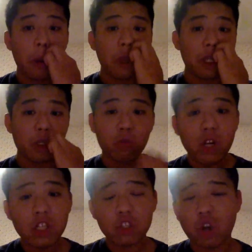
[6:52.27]
the
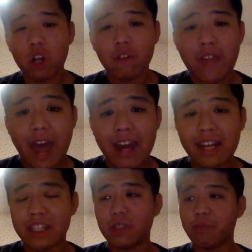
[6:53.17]
really struggle of that
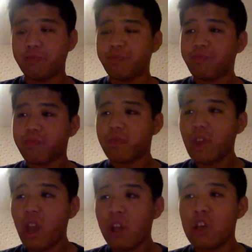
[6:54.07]
is,
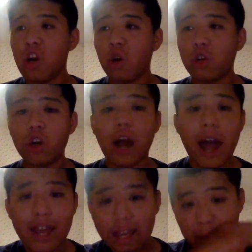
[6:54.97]
you know, you're
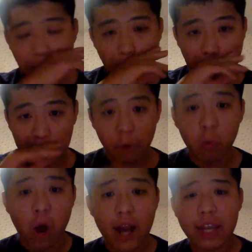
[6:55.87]
hiking and you're
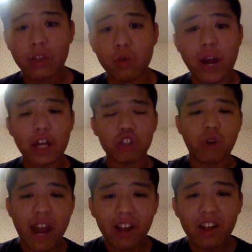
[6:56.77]
walking through that
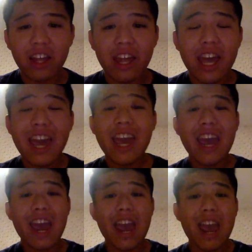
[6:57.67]
trail,
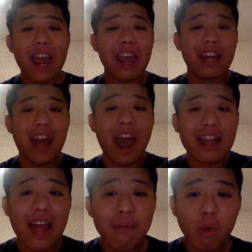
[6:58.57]
and at
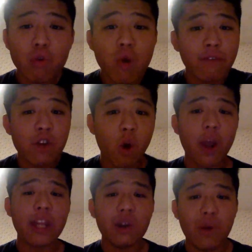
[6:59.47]
that point you have no
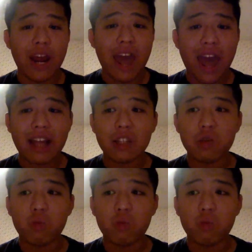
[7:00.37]
idea when it ends,